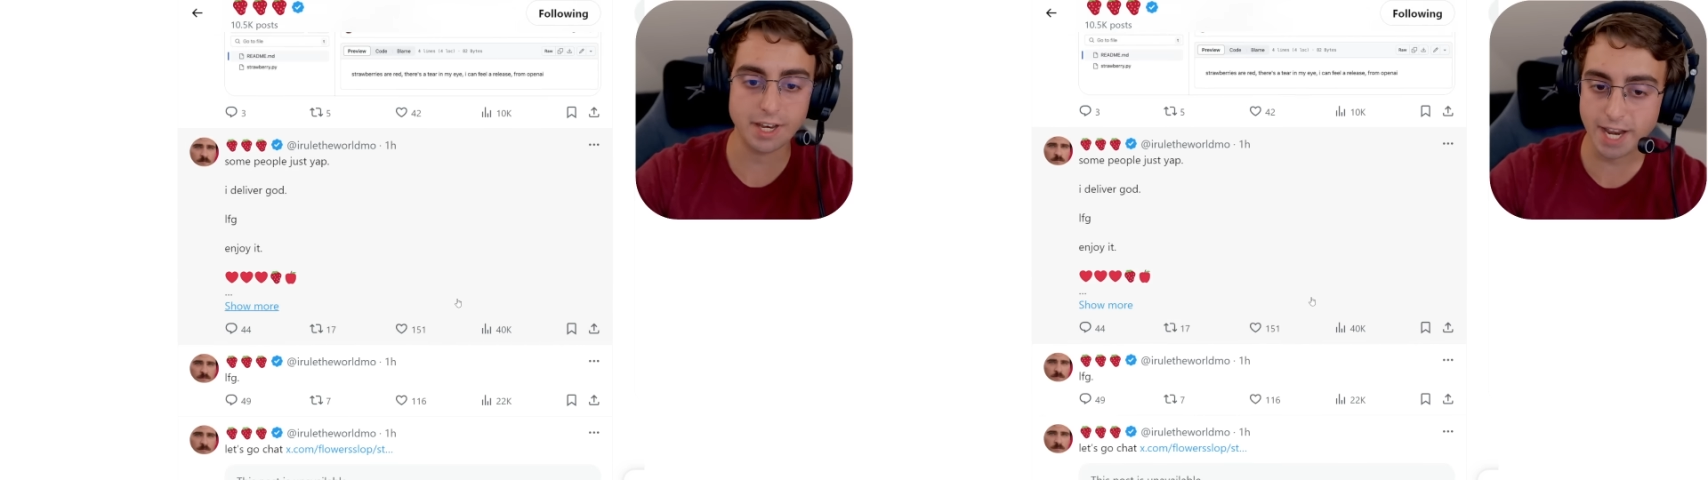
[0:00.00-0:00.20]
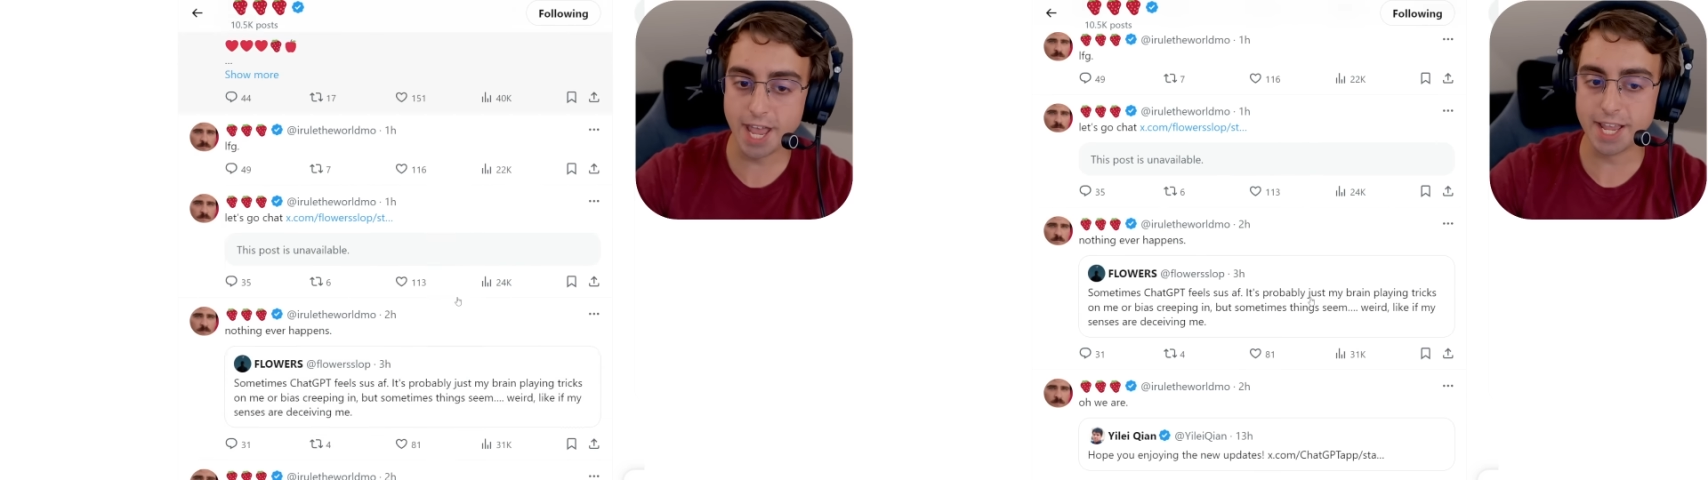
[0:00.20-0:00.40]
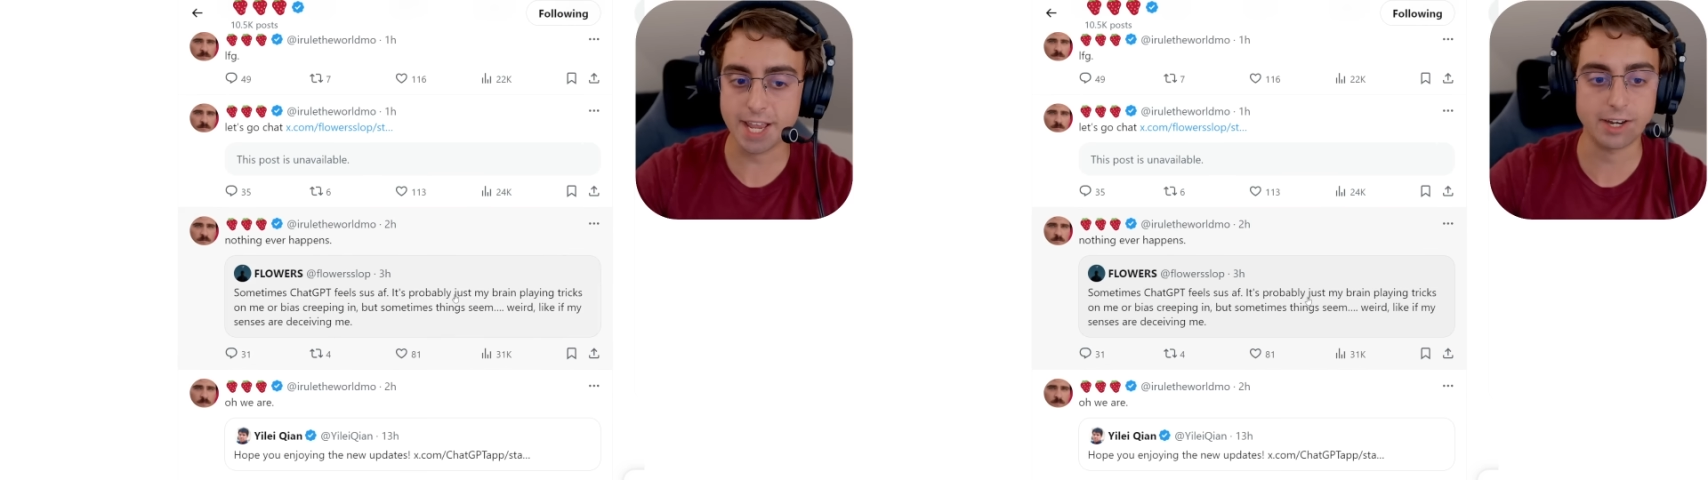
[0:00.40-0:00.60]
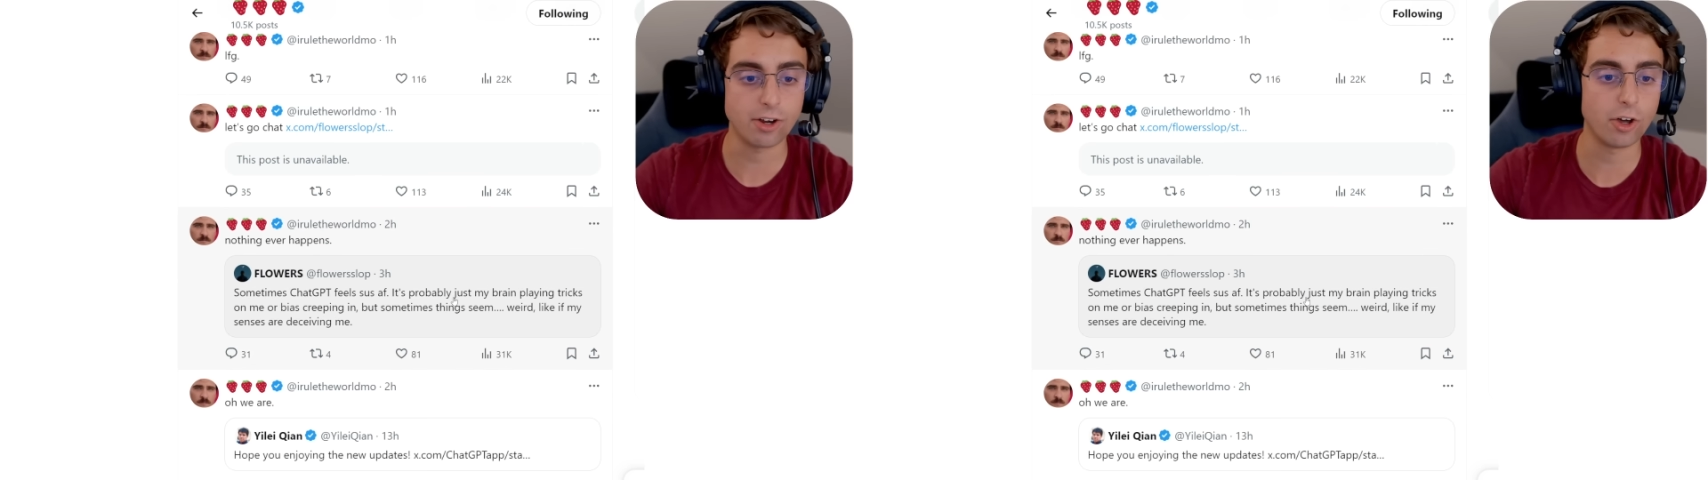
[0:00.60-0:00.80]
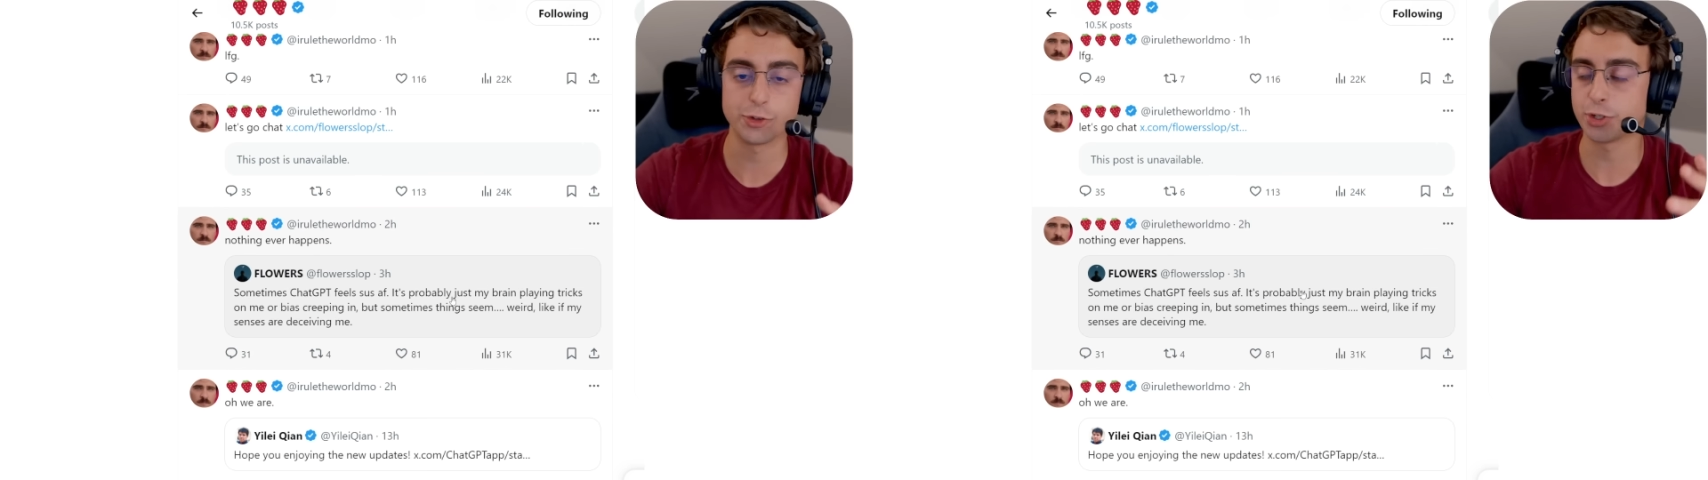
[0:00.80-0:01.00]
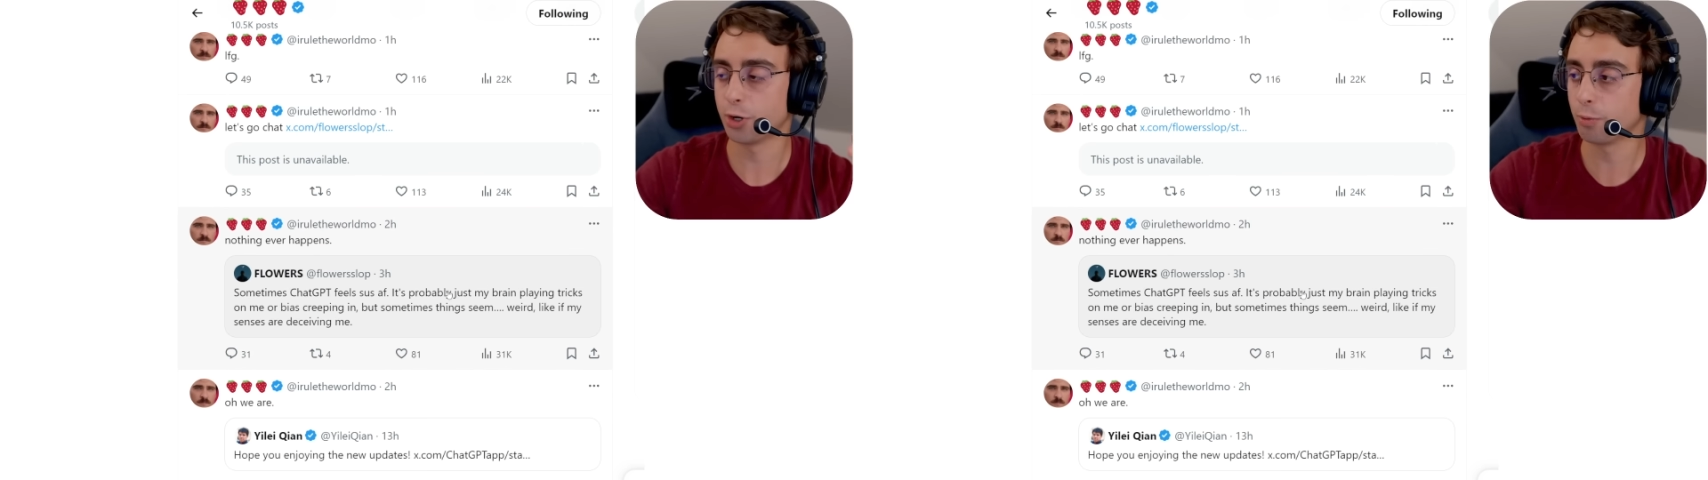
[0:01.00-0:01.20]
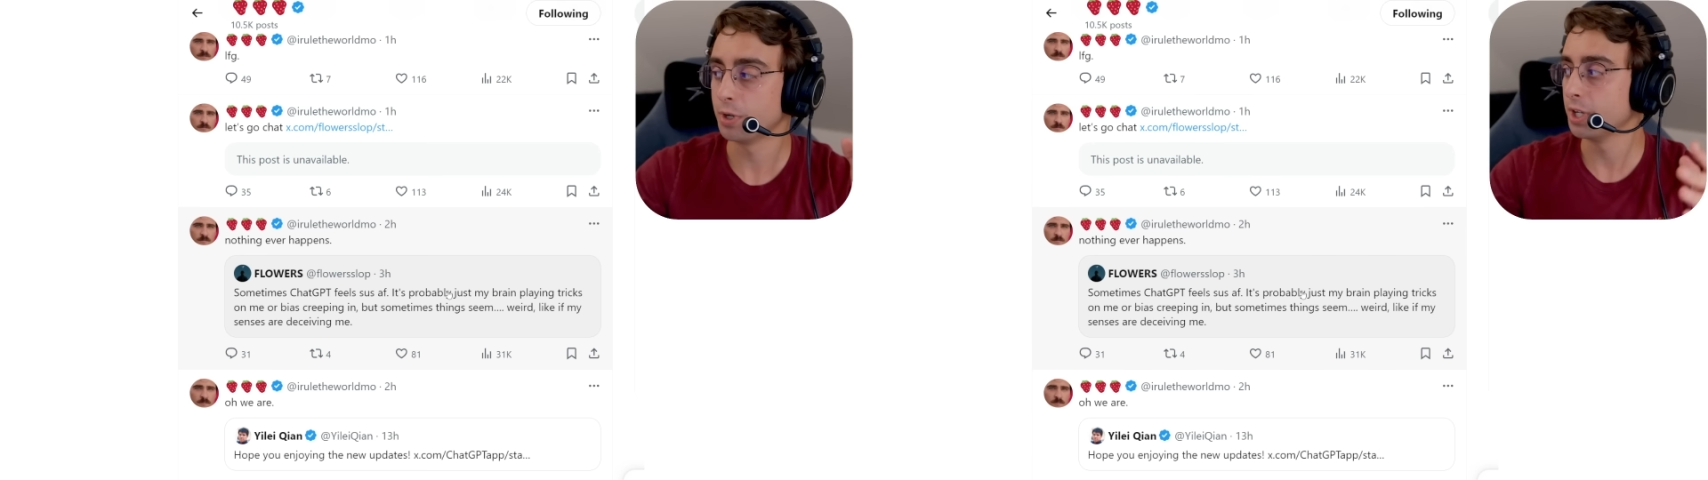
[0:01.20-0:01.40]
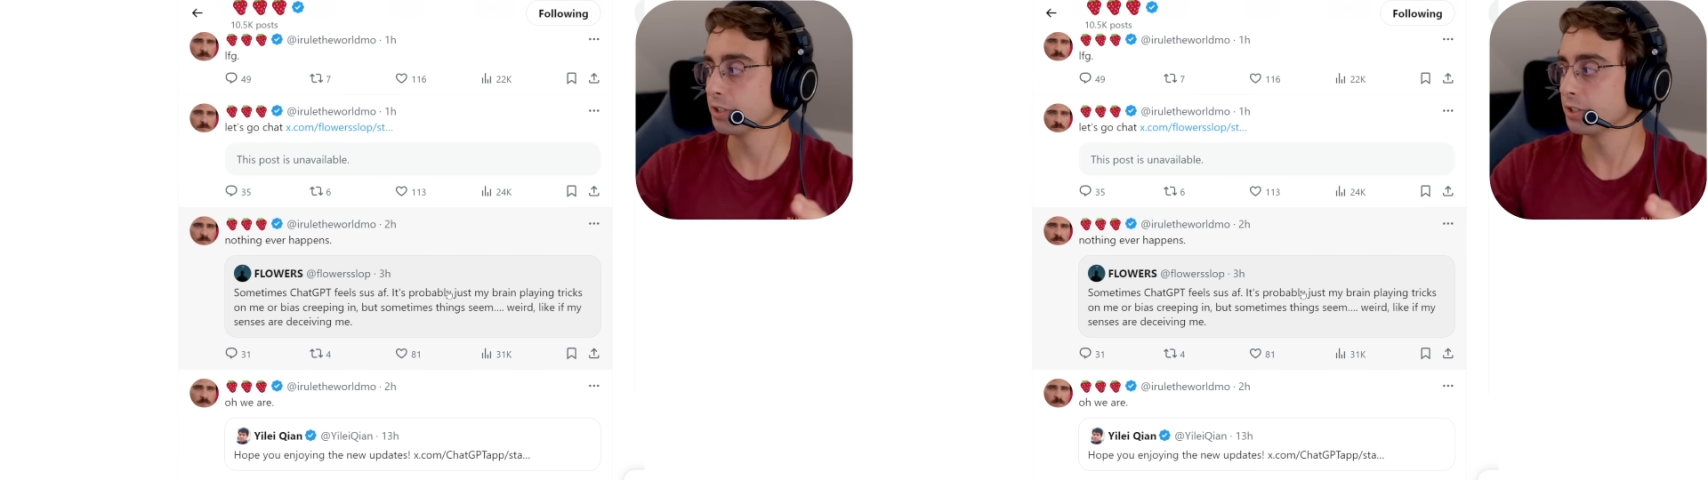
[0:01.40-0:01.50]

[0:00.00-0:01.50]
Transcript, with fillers: today, and also